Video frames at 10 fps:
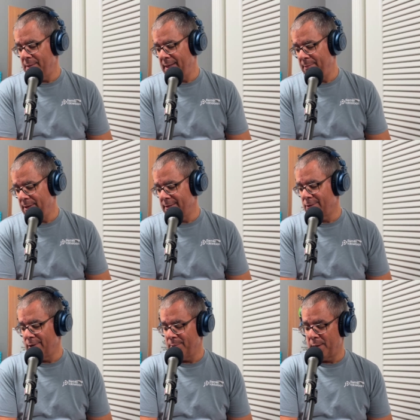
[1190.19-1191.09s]
email at
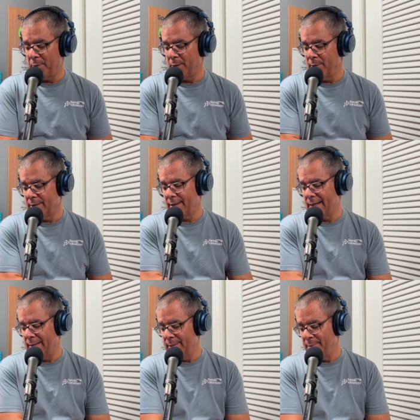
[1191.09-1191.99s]

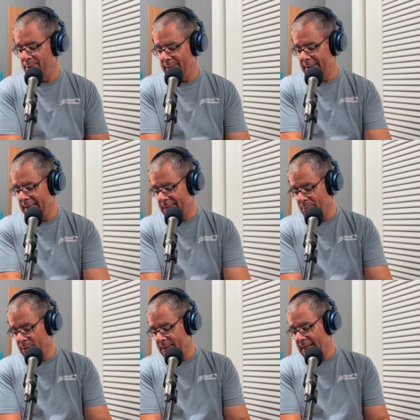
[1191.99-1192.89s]
tony@betterpickleball.com. Let me know you didn't like the
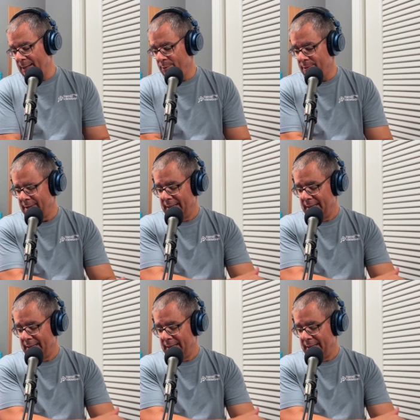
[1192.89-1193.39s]
book, and I will